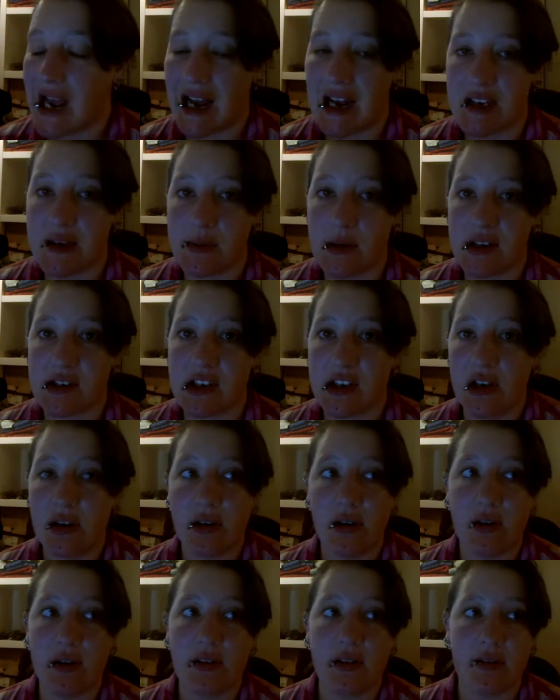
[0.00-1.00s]
And plus, I
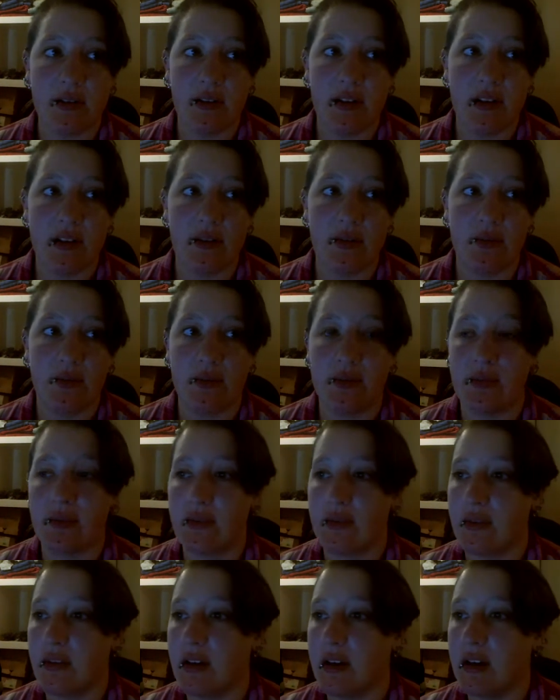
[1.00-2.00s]
don't know
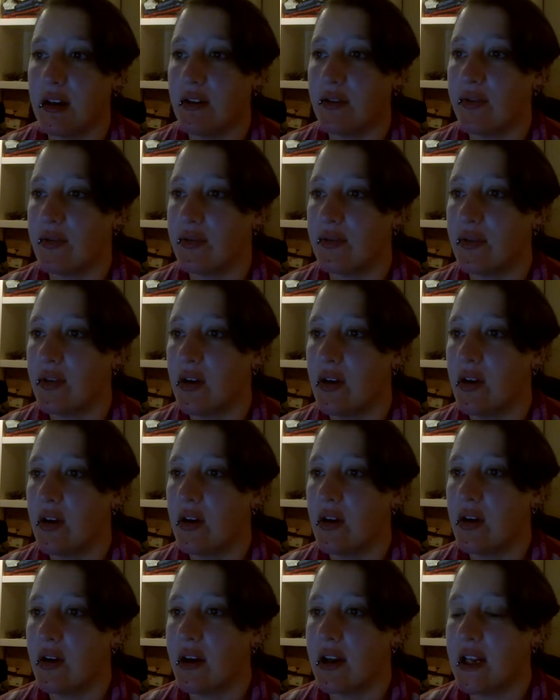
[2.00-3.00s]
if
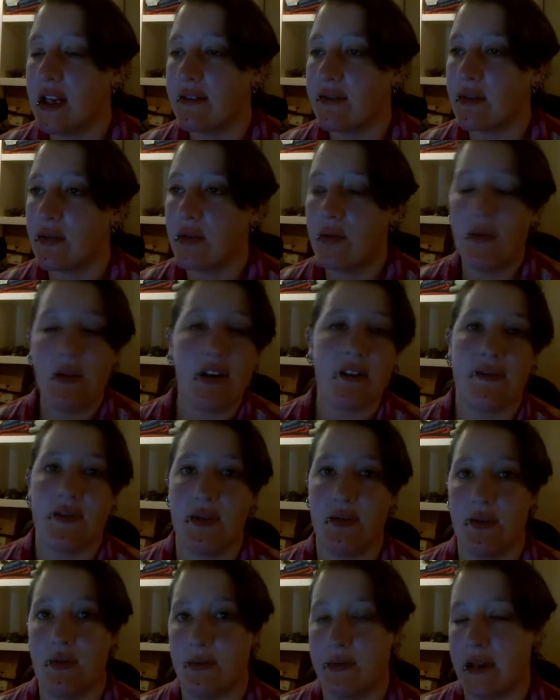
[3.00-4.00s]
either all of
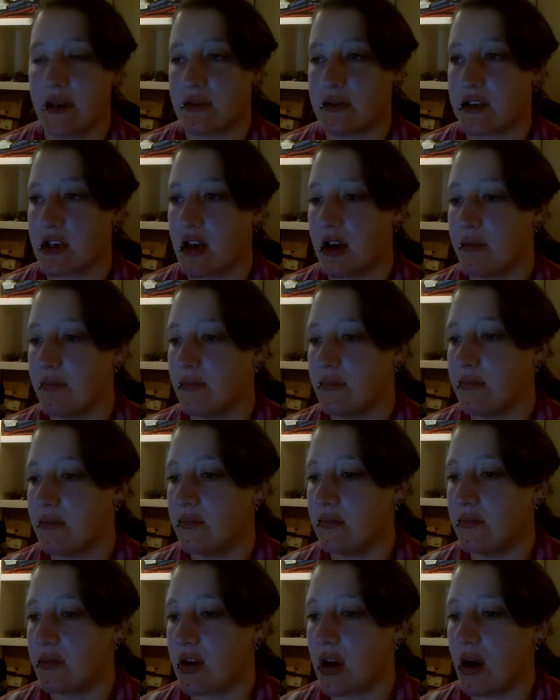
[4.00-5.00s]
you would be able to
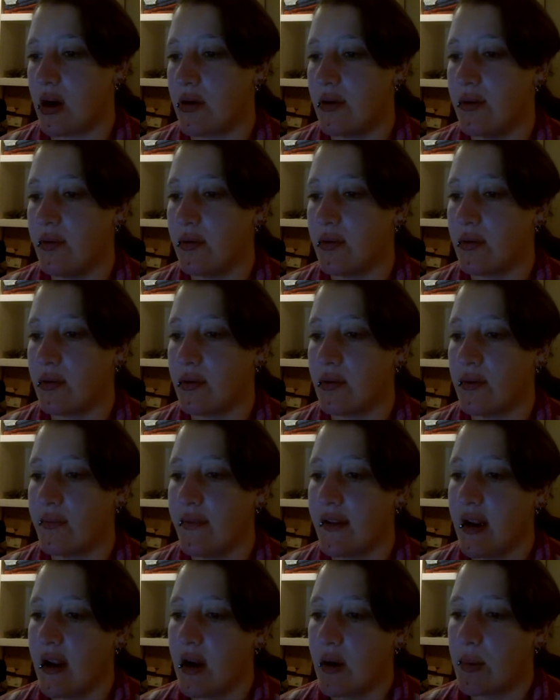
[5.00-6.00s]
come go, or
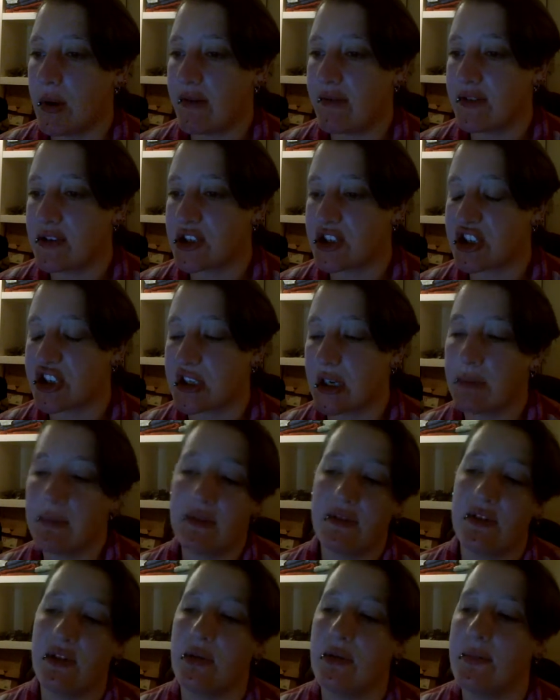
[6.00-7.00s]
whether just some
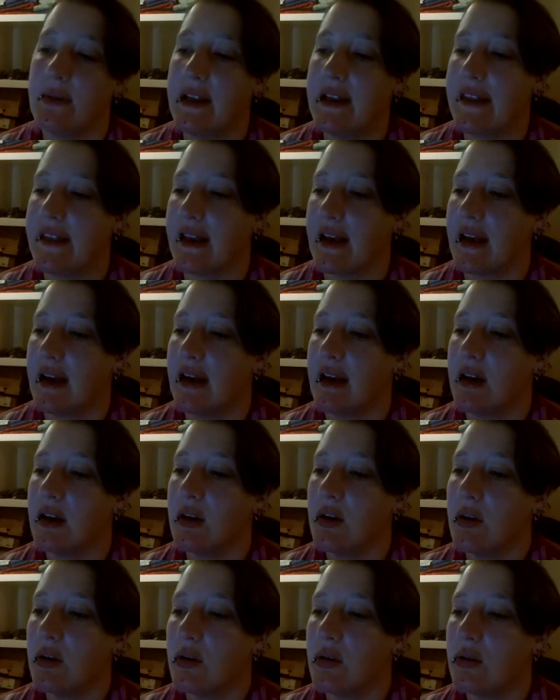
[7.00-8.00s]
of you would be there,
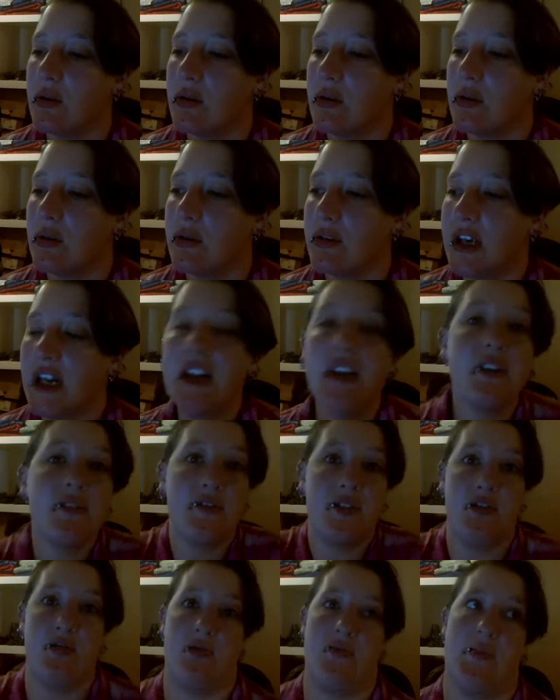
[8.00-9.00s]
or none
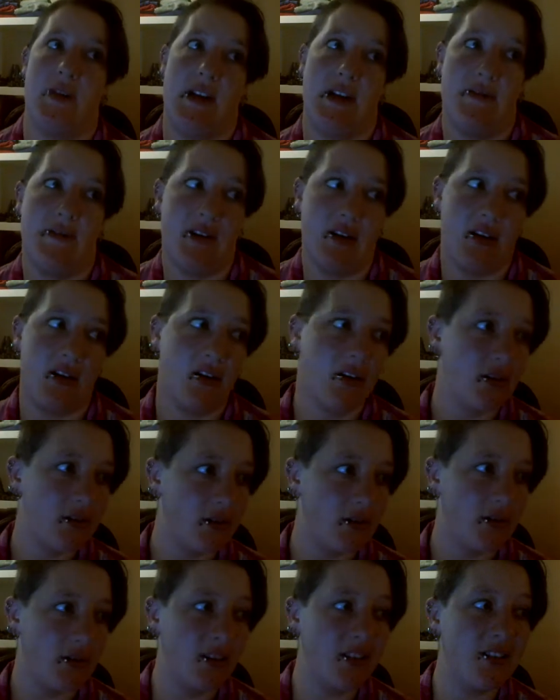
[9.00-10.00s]
of you would be there.
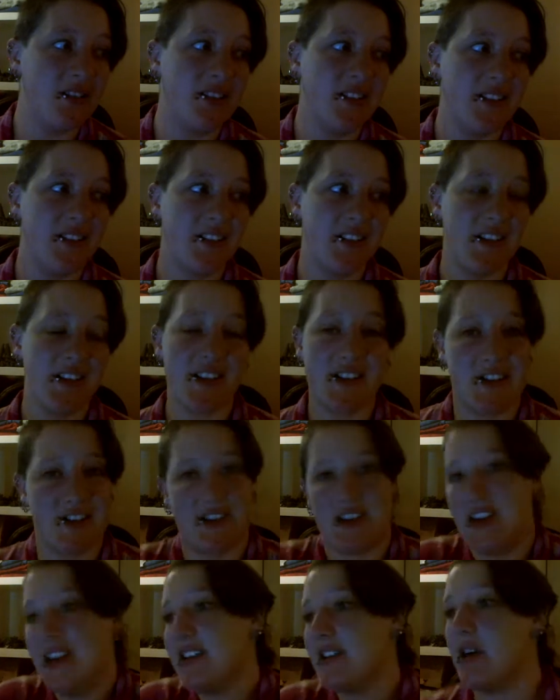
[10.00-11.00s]

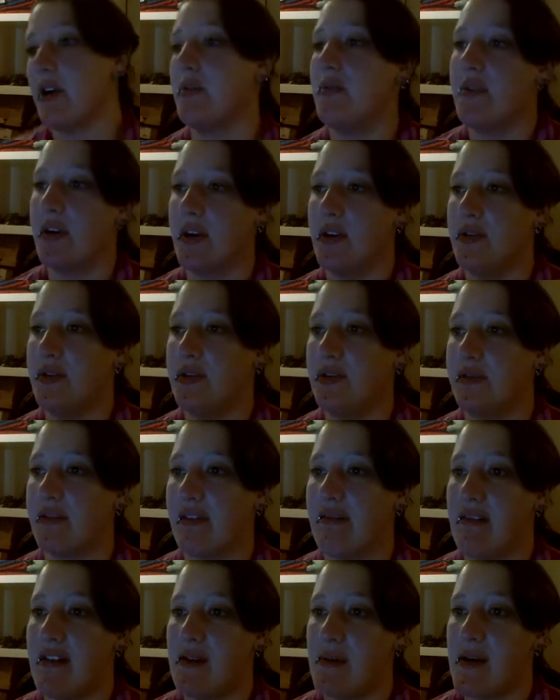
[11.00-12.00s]
Because I don't know you
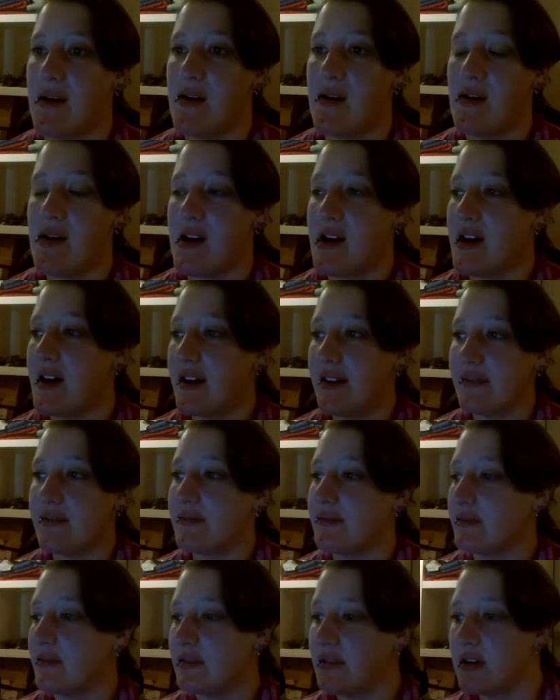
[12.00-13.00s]
very well.
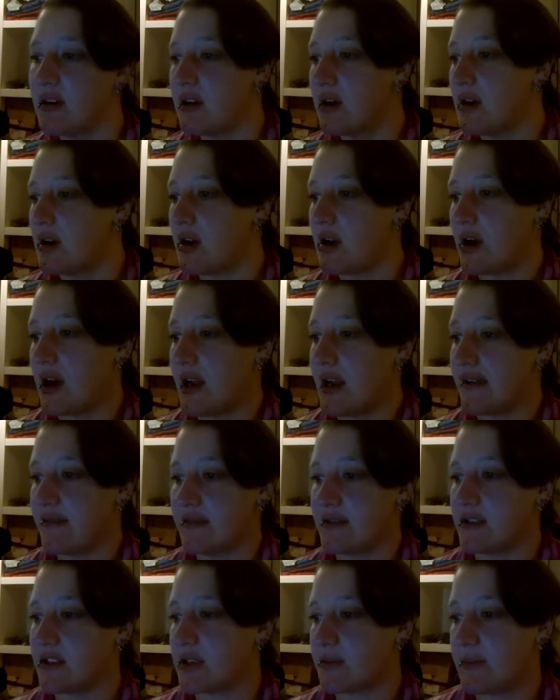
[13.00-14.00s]
I
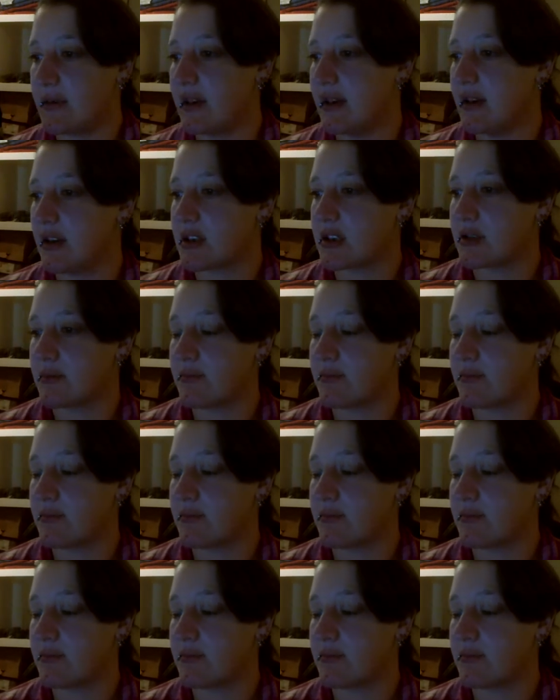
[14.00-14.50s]
haven't spoken